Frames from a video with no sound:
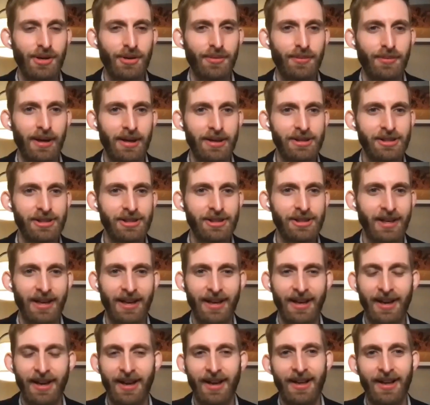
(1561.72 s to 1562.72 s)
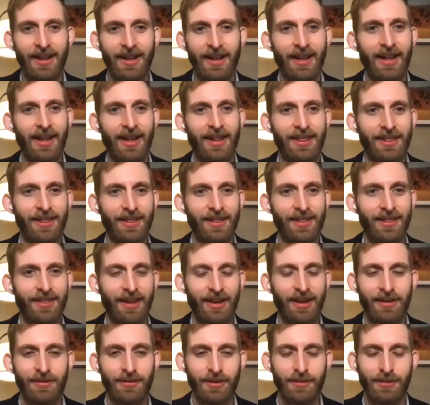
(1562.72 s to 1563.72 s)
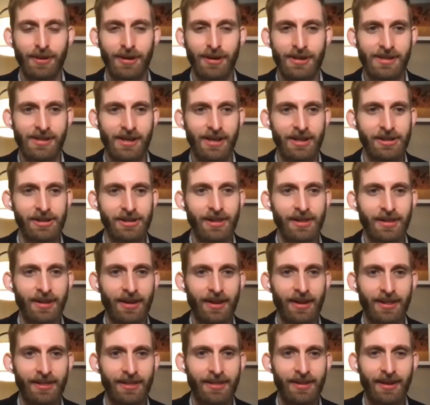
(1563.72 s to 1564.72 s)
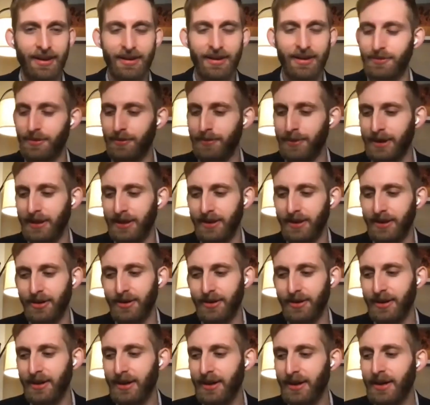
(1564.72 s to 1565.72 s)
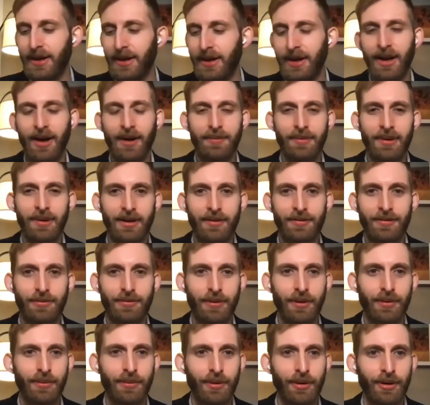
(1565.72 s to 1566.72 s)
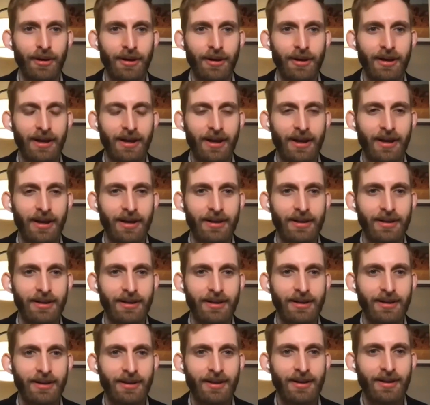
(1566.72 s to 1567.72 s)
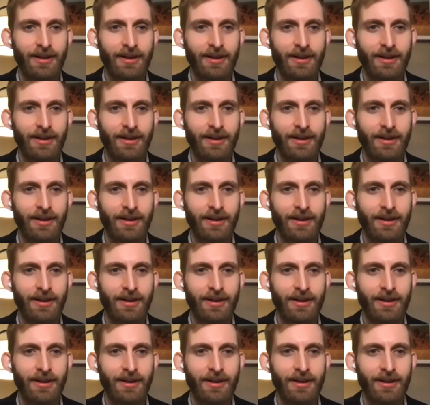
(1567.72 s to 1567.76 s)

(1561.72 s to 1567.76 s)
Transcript: so much. And thank you for the presentation. Thank you for being here. If we were in a